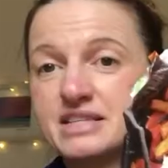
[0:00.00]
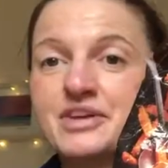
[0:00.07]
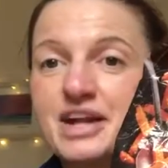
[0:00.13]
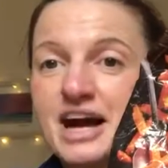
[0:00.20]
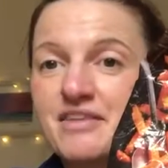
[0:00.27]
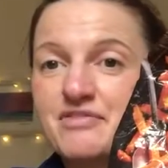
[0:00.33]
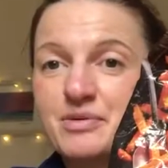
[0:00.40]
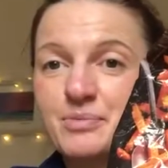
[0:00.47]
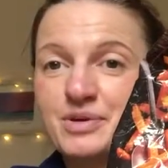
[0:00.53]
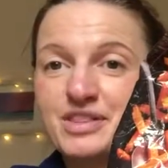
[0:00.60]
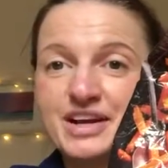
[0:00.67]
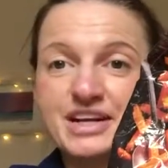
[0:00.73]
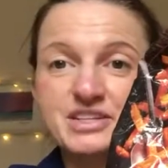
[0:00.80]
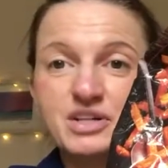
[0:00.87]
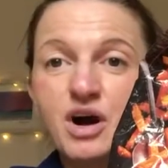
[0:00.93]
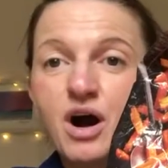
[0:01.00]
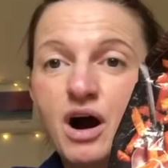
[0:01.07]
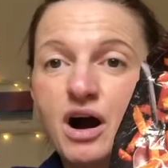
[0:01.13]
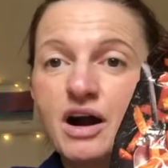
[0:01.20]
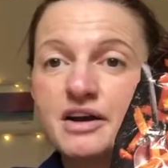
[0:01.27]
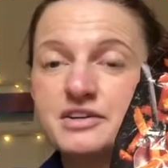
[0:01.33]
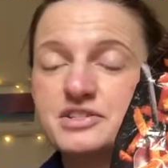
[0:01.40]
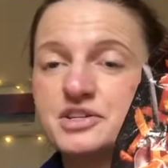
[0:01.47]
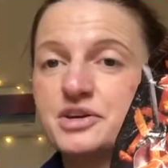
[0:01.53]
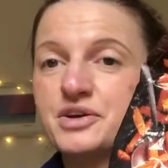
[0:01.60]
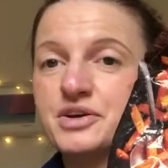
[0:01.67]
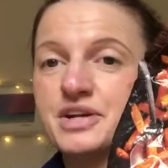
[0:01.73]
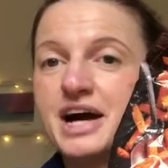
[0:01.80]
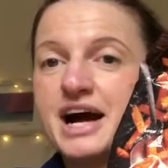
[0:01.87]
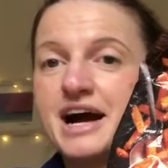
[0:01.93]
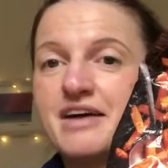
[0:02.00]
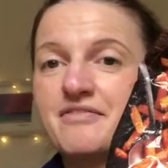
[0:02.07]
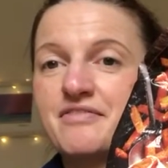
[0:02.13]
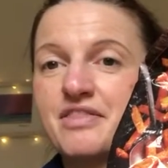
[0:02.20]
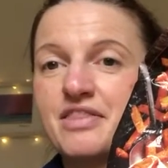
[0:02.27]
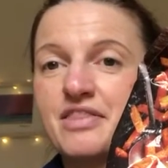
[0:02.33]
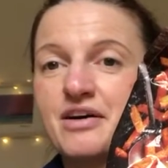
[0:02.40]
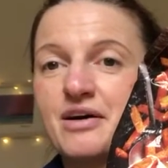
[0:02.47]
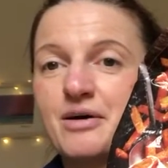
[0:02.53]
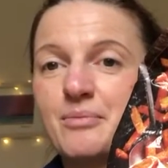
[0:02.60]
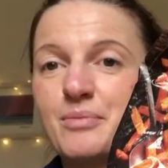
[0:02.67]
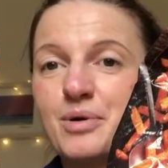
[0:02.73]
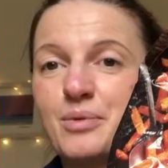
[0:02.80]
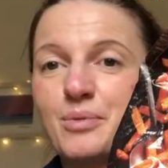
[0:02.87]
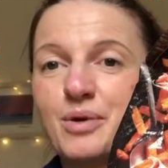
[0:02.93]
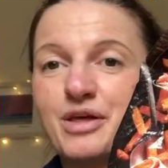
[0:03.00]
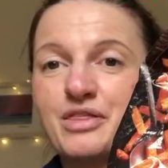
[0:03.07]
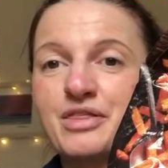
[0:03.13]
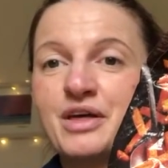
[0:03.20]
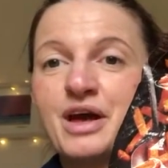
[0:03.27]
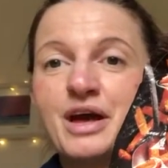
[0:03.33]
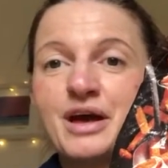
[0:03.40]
You could have them with like a tart, you could have them with